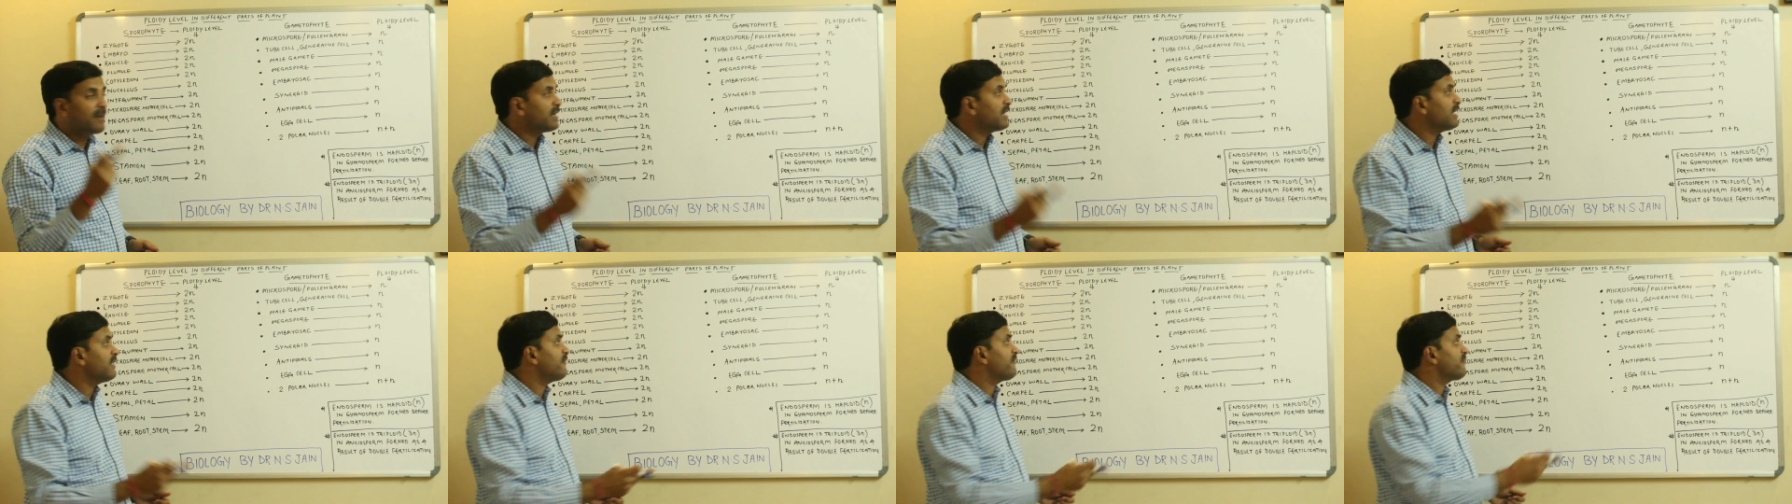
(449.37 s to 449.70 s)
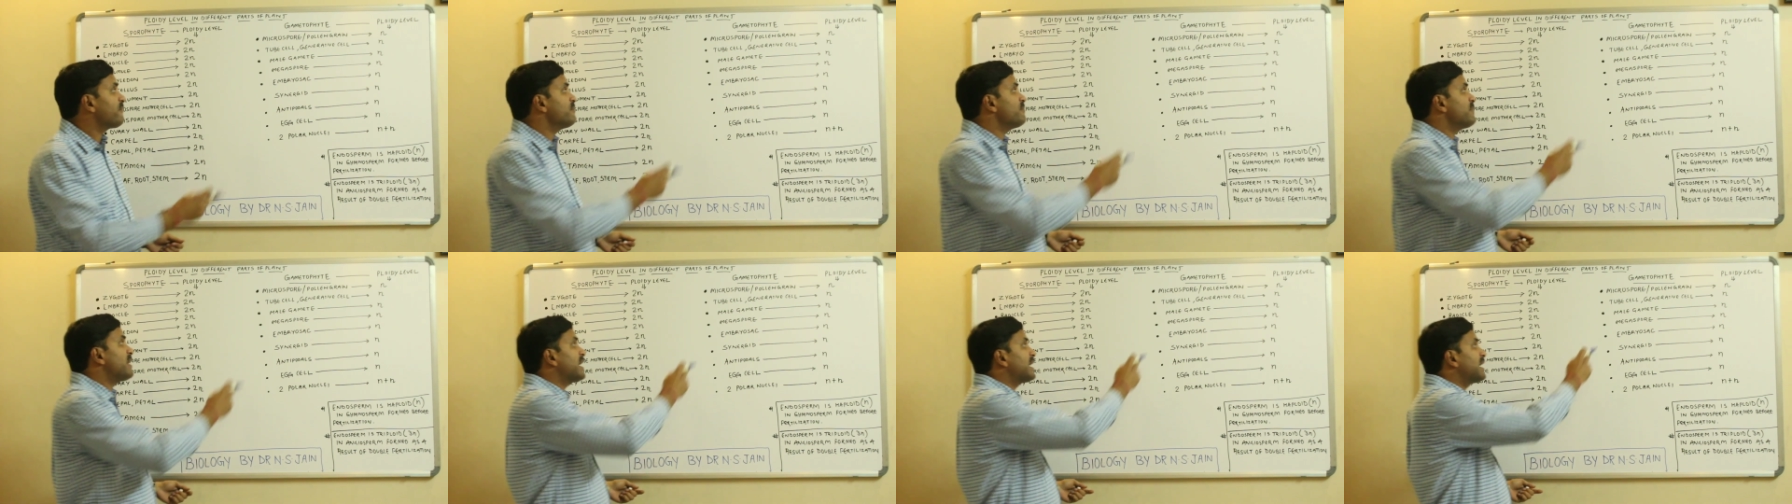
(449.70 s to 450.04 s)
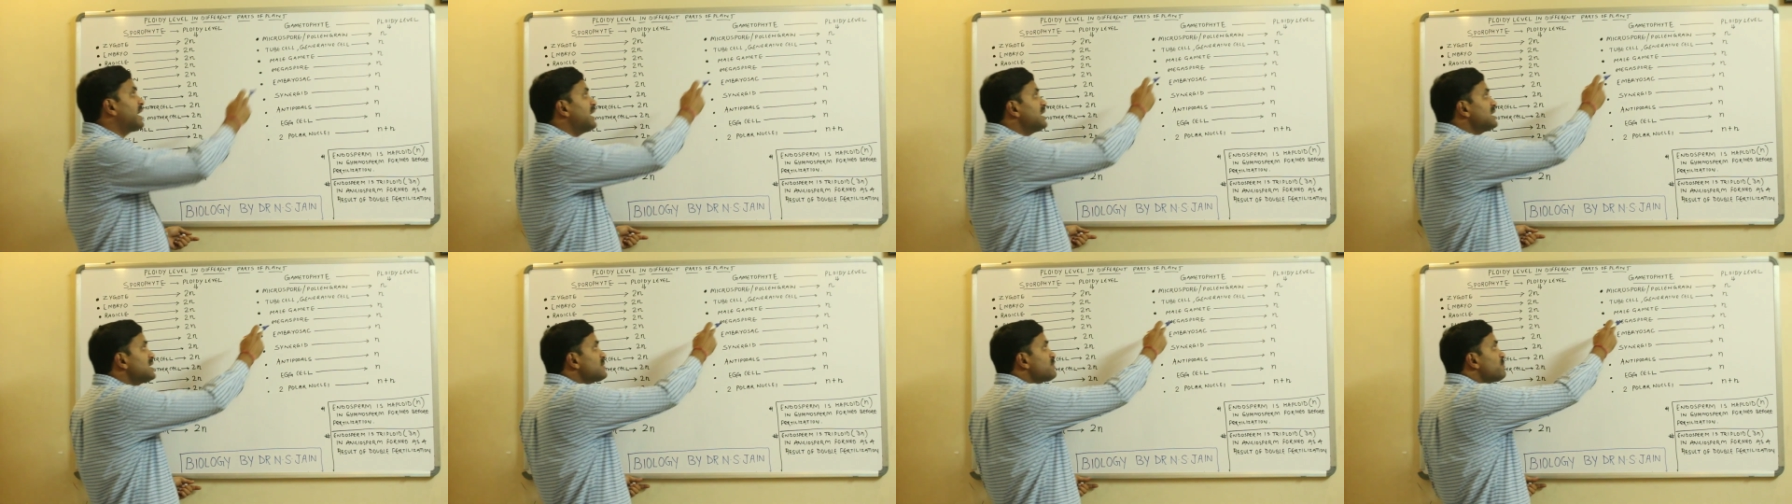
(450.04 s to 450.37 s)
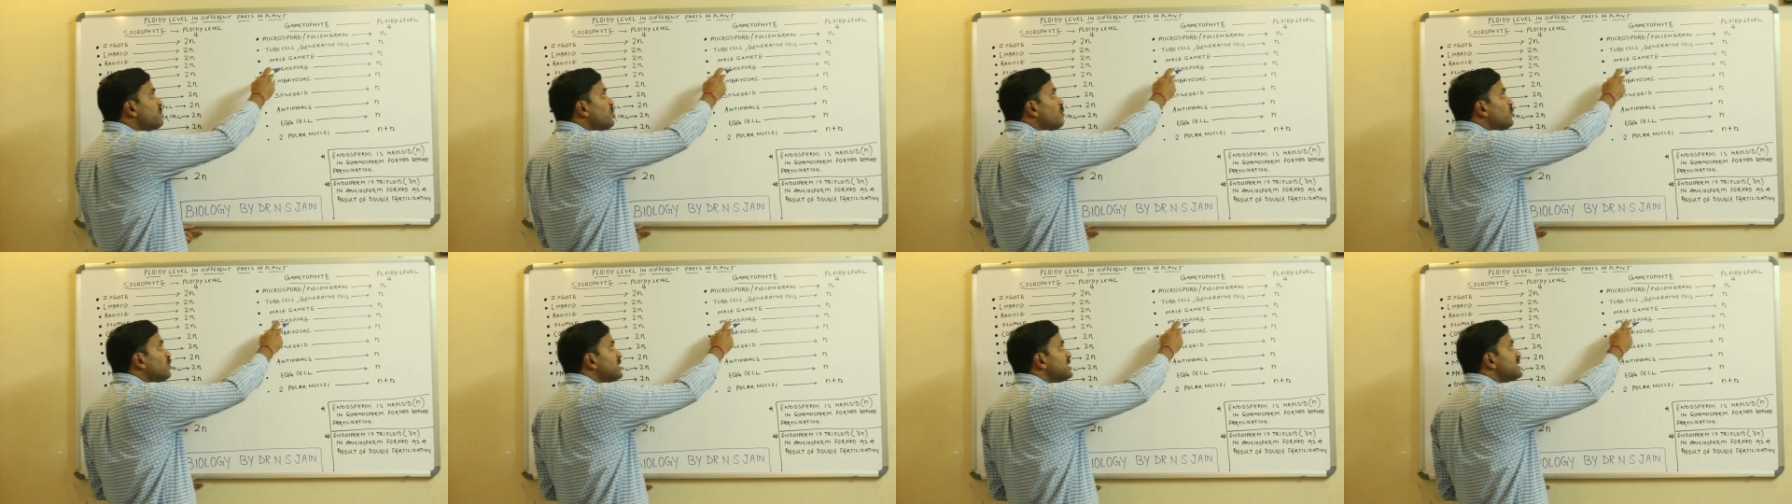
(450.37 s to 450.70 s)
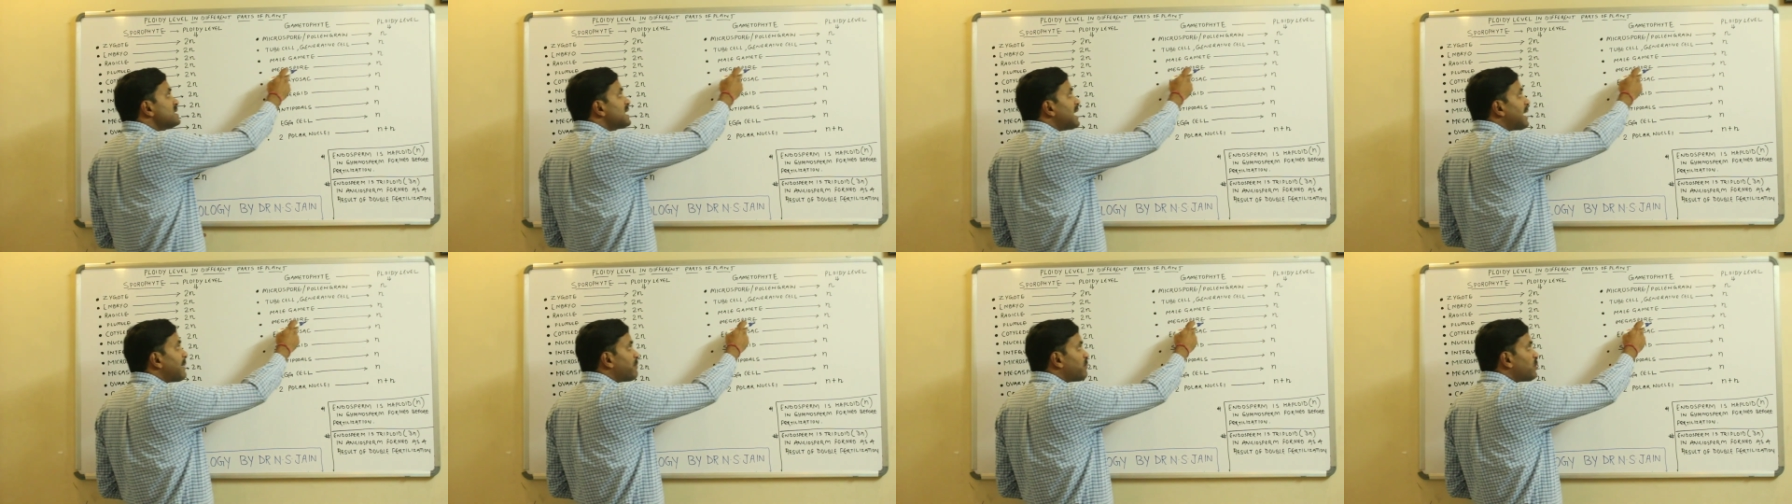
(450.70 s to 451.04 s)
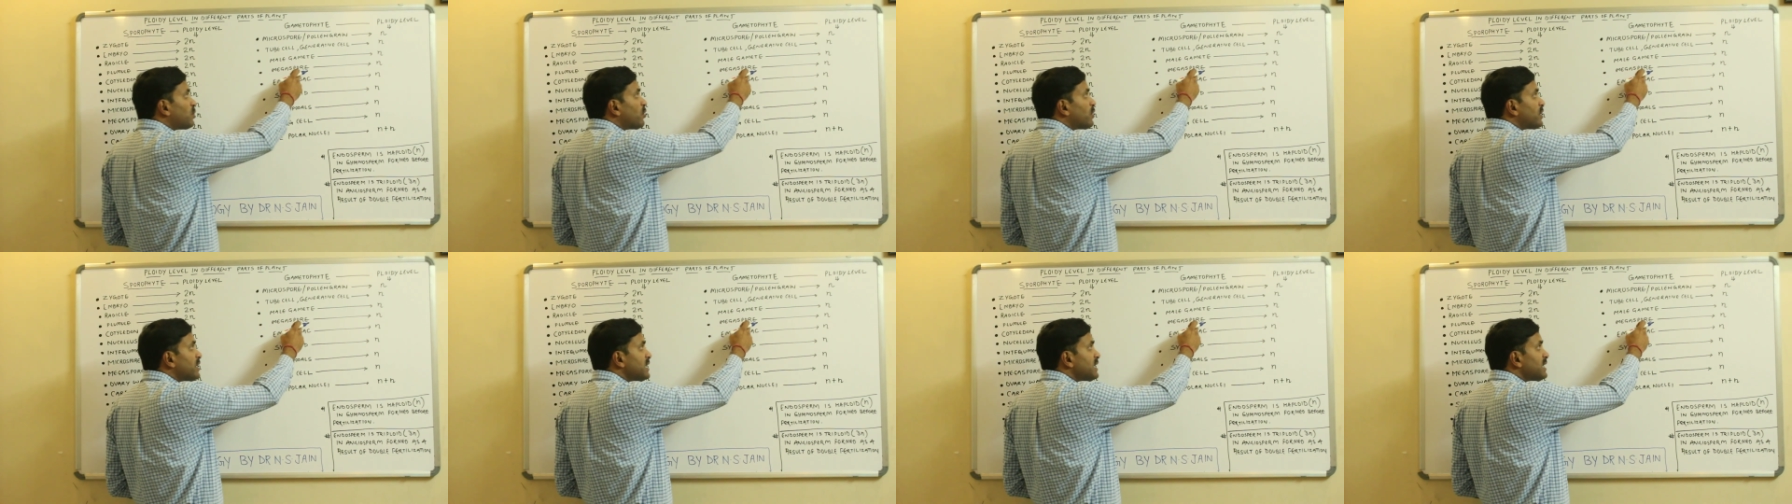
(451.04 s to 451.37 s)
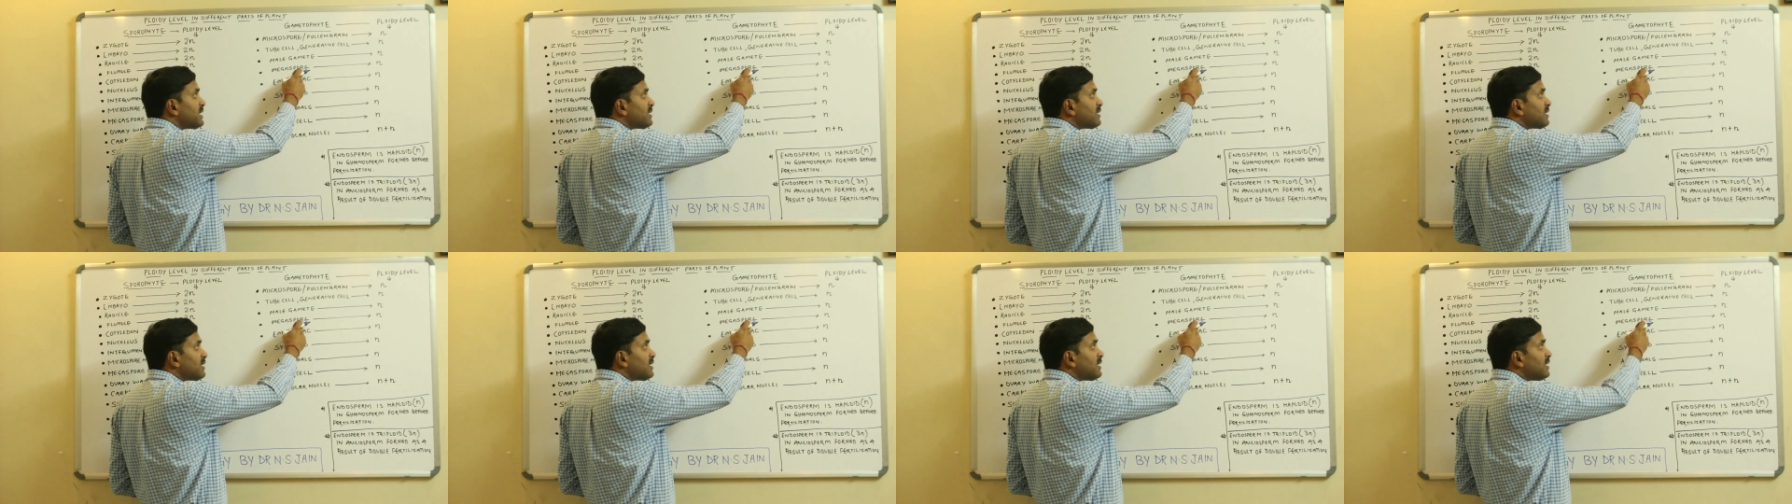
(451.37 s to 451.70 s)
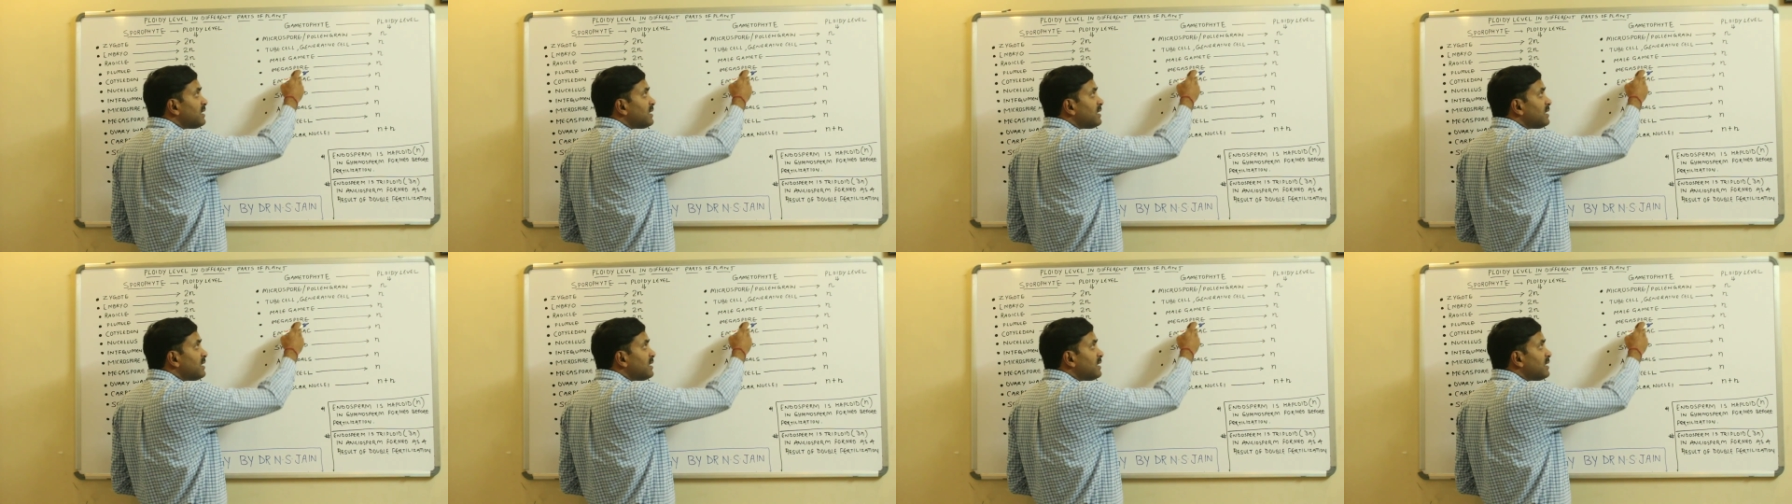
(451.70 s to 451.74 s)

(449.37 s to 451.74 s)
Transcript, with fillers: If megaspore is haploid